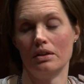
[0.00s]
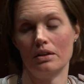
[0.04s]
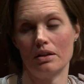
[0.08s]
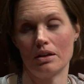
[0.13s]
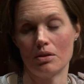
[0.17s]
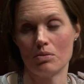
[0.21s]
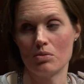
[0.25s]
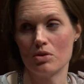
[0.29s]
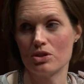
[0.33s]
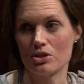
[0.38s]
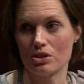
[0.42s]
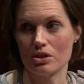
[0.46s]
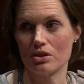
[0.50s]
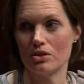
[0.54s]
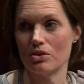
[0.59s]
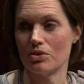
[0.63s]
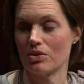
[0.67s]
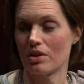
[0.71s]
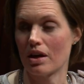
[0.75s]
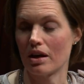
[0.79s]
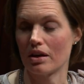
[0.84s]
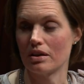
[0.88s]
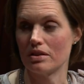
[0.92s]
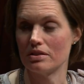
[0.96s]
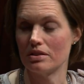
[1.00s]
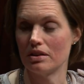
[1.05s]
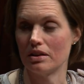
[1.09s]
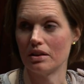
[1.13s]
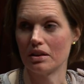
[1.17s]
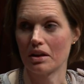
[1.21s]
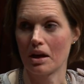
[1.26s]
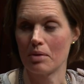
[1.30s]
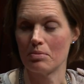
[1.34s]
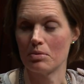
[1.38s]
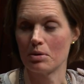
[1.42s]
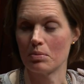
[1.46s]
and we should know that in
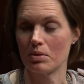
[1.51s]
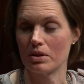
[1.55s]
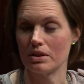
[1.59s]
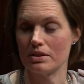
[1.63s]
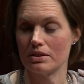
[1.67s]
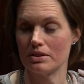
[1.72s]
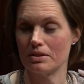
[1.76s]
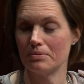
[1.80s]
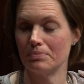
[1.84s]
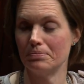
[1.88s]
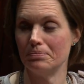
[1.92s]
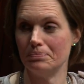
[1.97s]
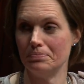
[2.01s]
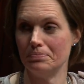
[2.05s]
the coming months.